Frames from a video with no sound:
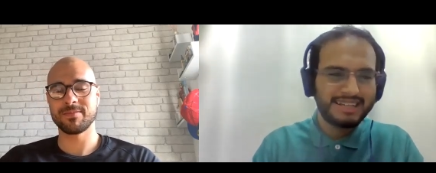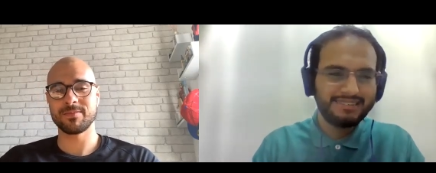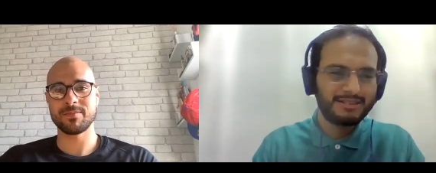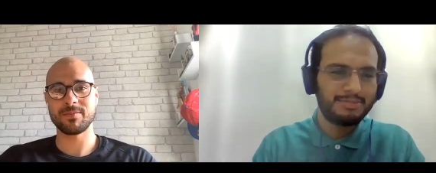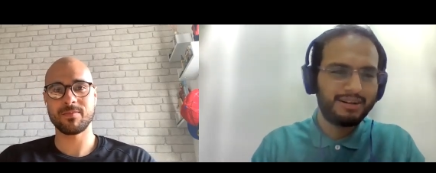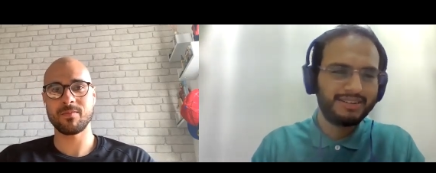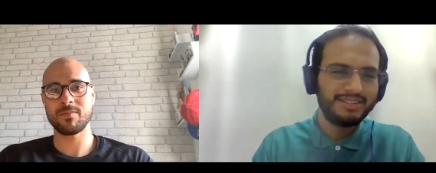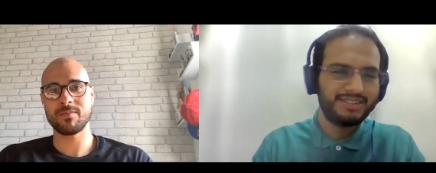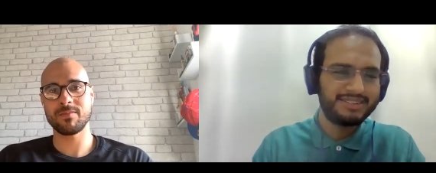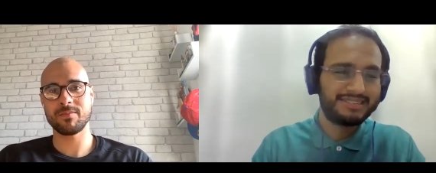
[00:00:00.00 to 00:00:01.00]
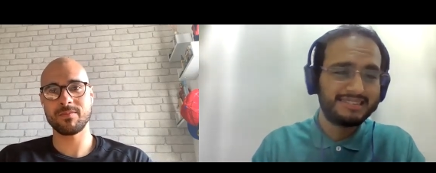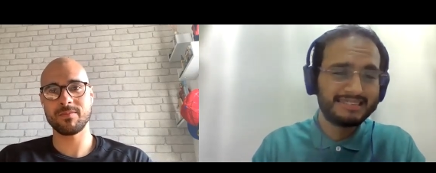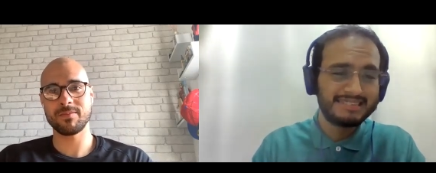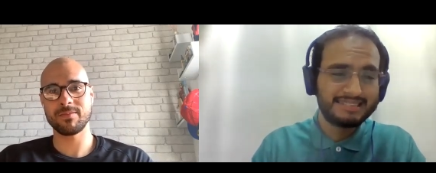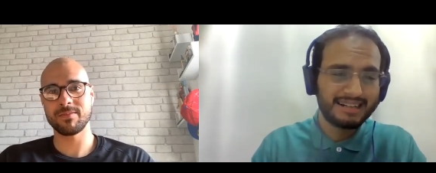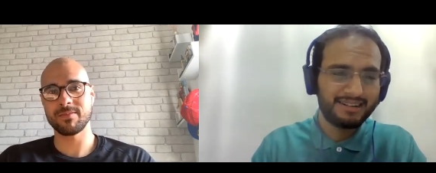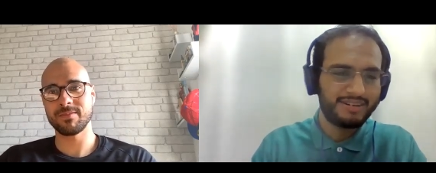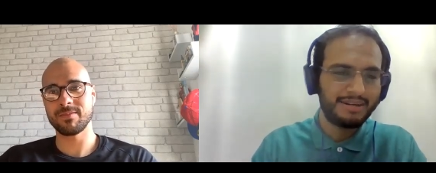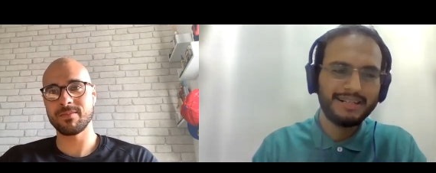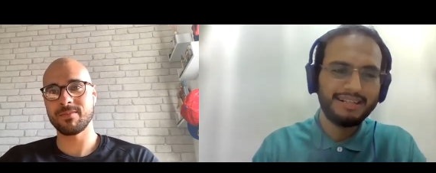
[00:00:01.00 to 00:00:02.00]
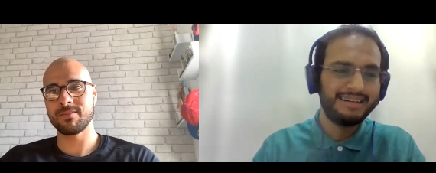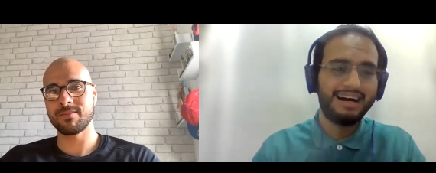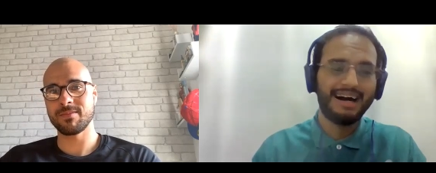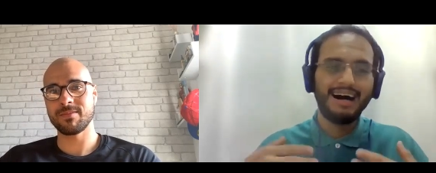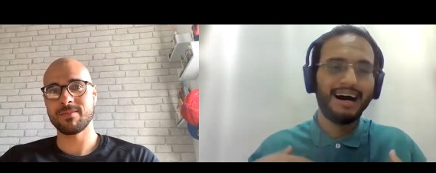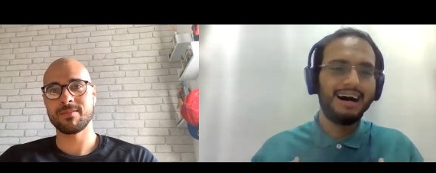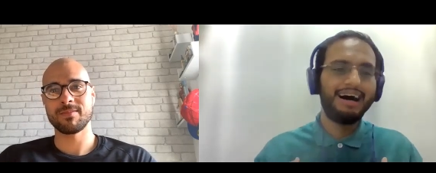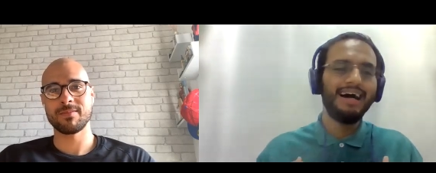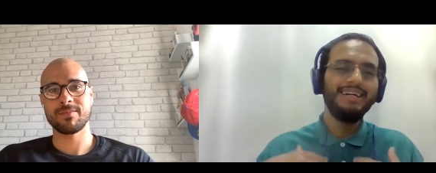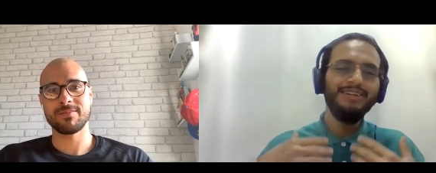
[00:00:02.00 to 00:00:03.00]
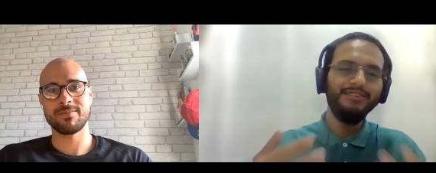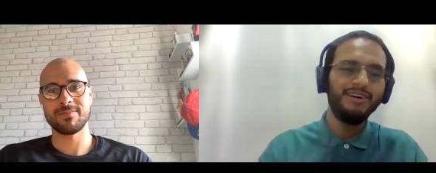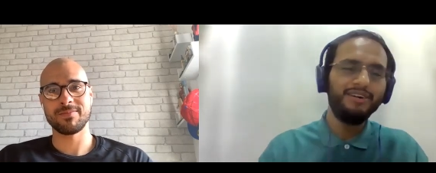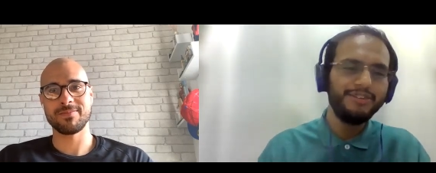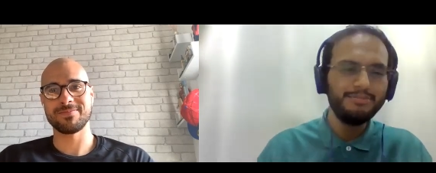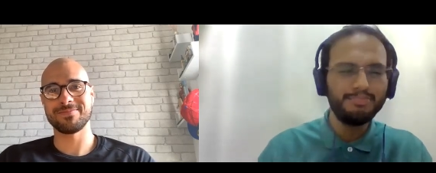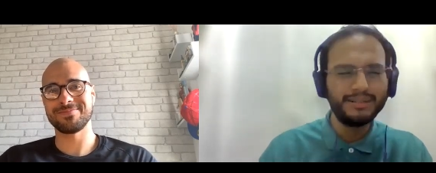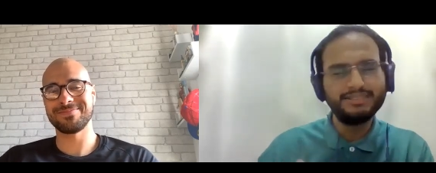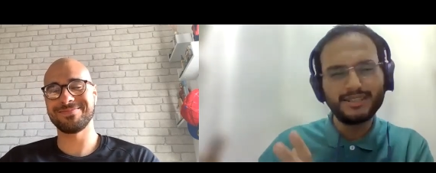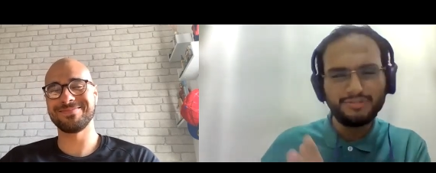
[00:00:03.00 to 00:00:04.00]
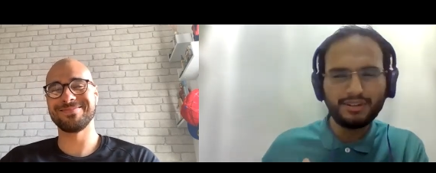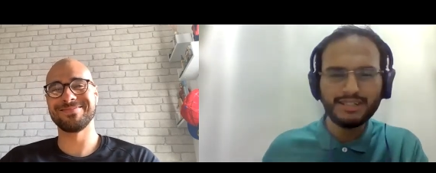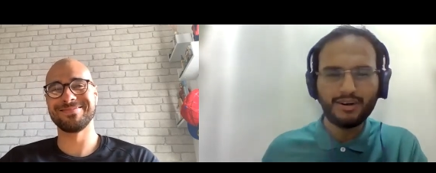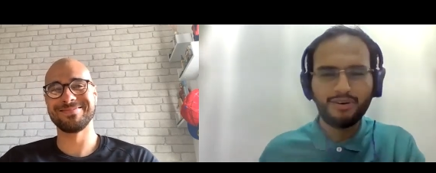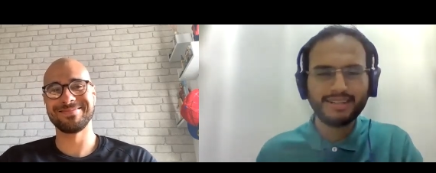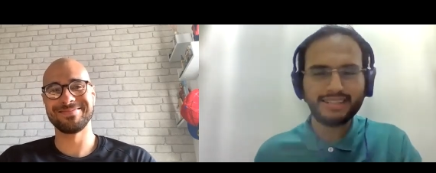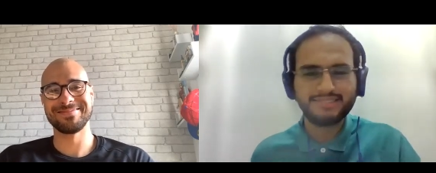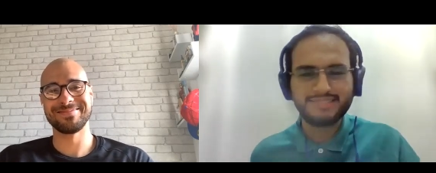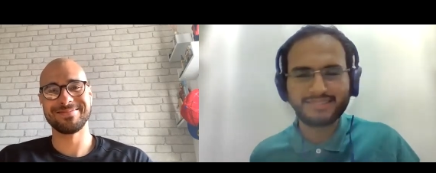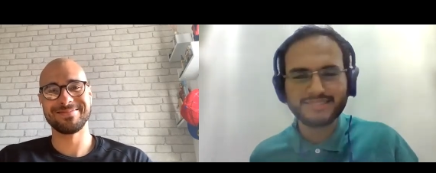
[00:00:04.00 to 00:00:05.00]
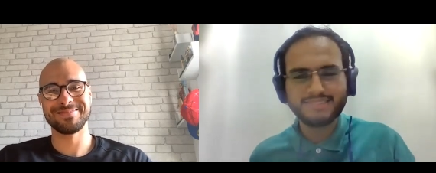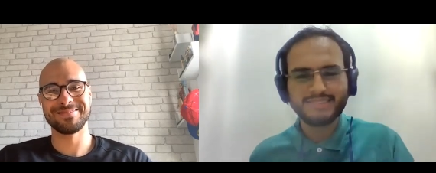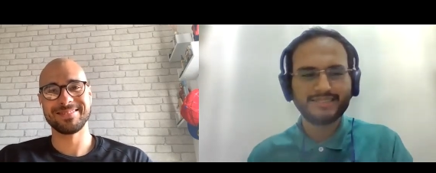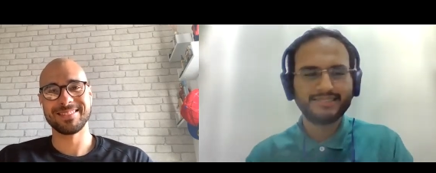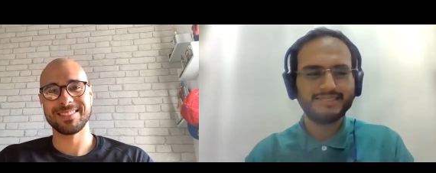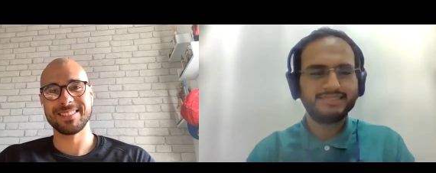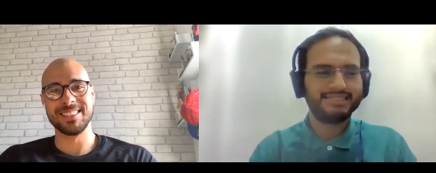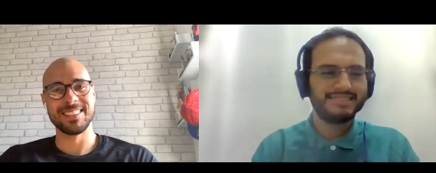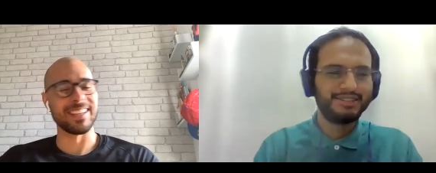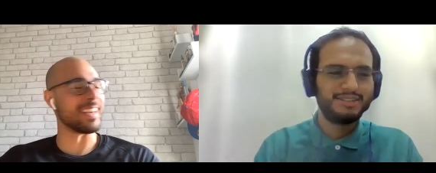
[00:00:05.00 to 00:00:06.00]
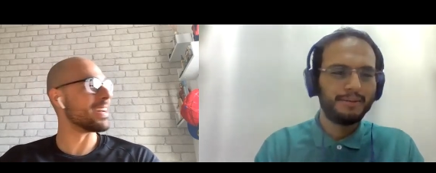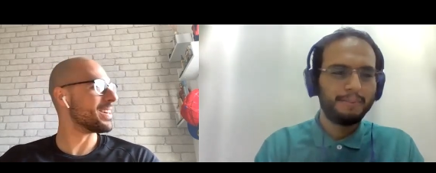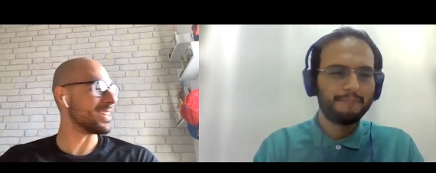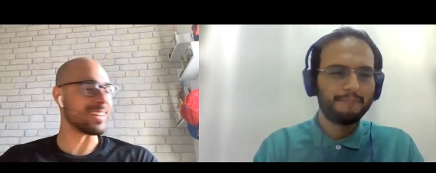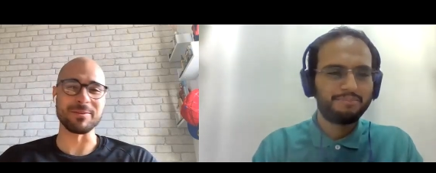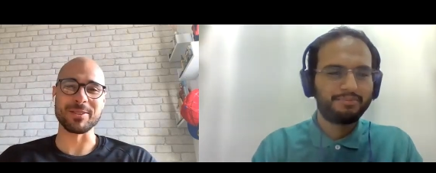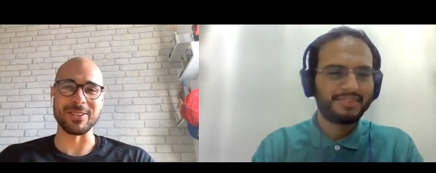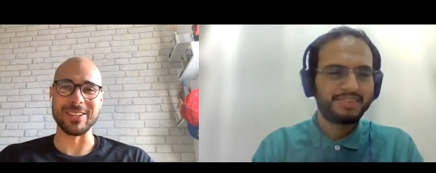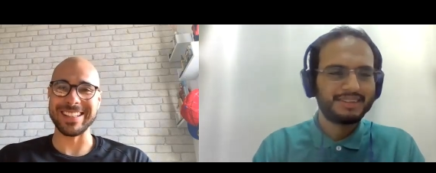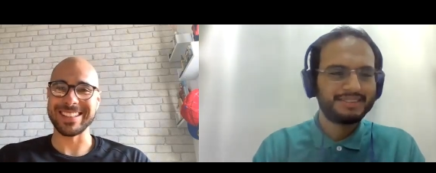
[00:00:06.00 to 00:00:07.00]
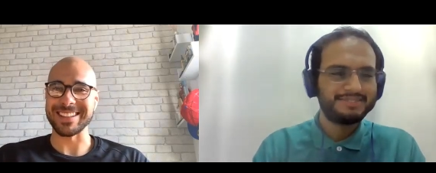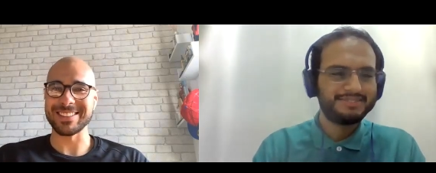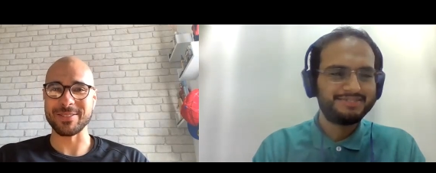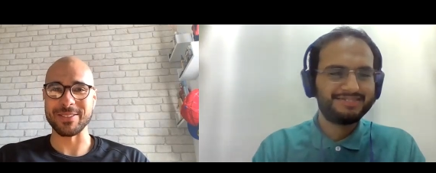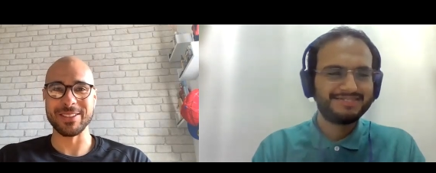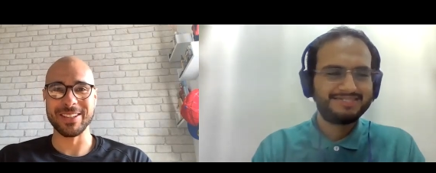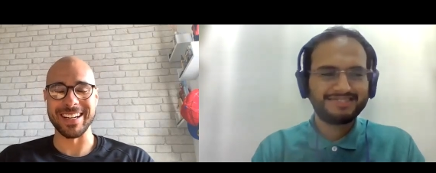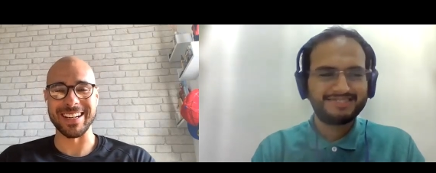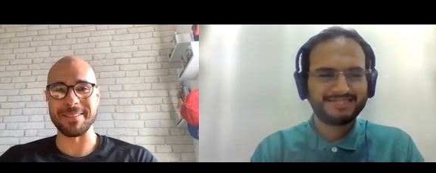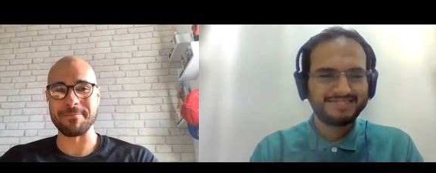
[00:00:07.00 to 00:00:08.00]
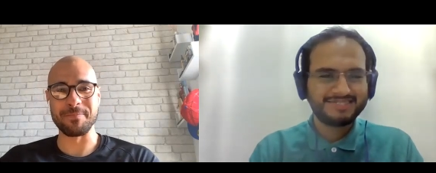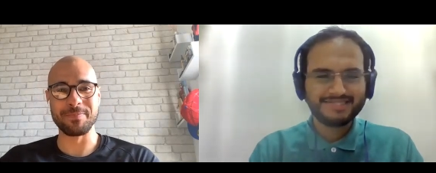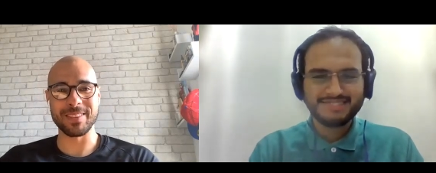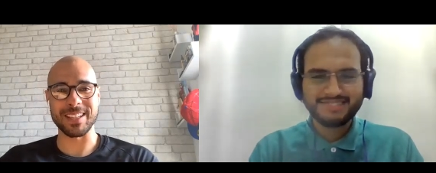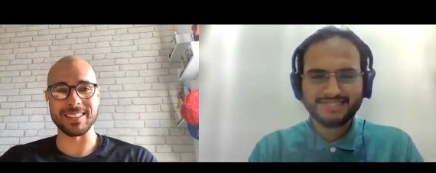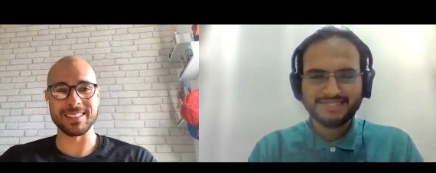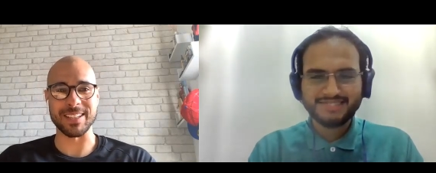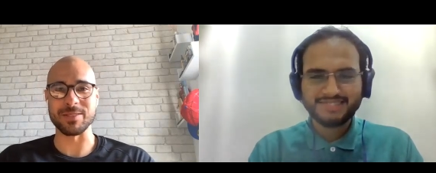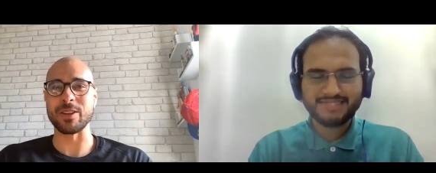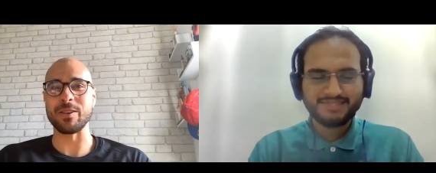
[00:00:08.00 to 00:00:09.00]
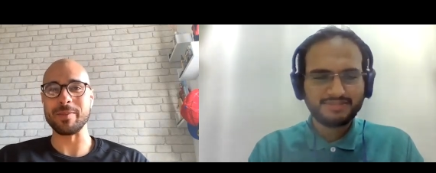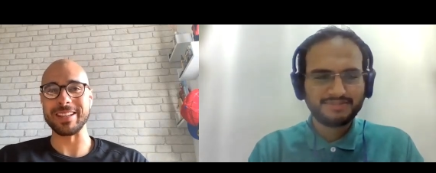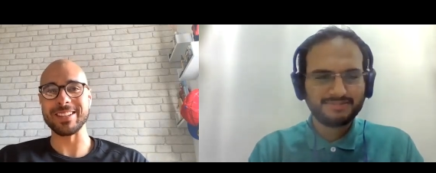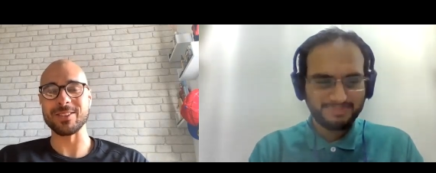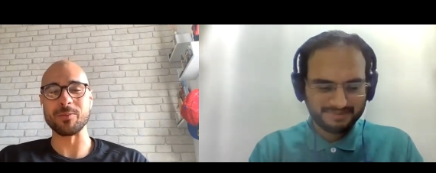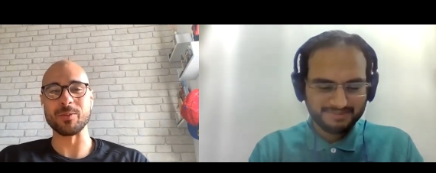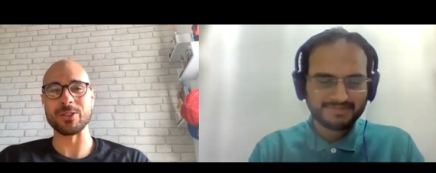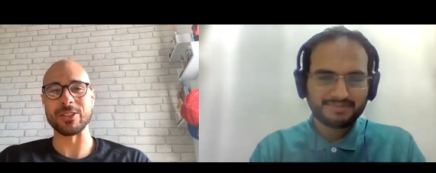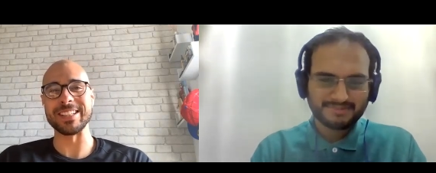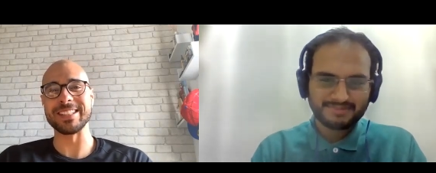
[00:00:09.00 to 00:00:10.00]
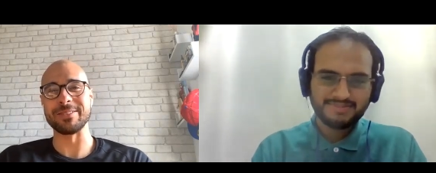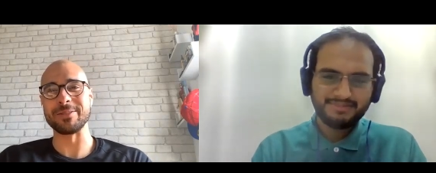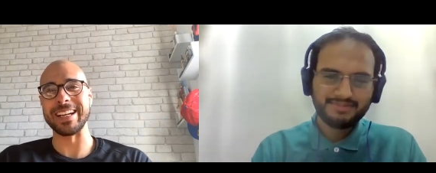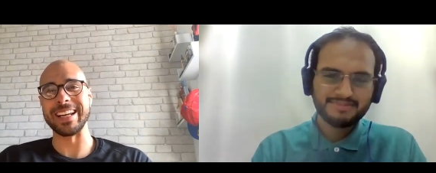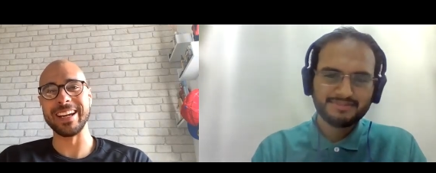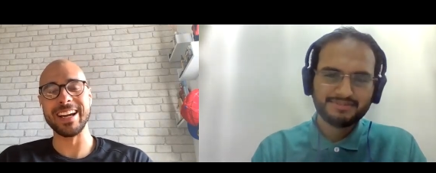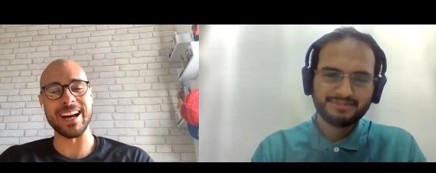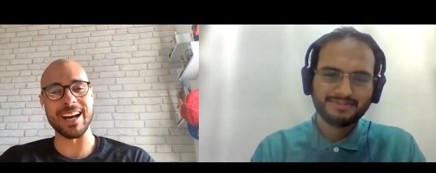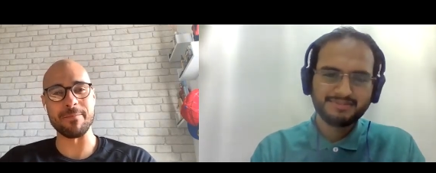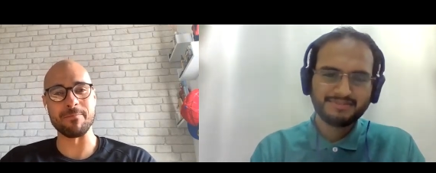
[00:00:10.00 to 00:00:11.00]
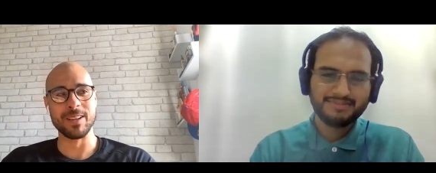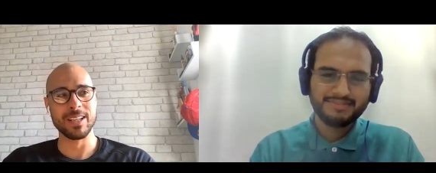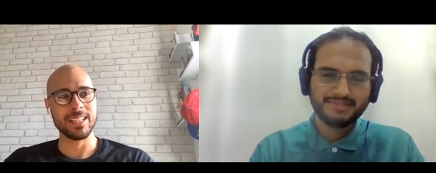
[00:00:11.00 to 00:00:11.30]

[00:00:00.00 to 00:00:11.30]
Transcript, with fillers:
Speaker 1: things about yourself? I mean, I, I know you, but just for the audience.
Speaker 2: Yeah, absolutely. Thanks for um, thanks for giving me this opportunity. Really. Um,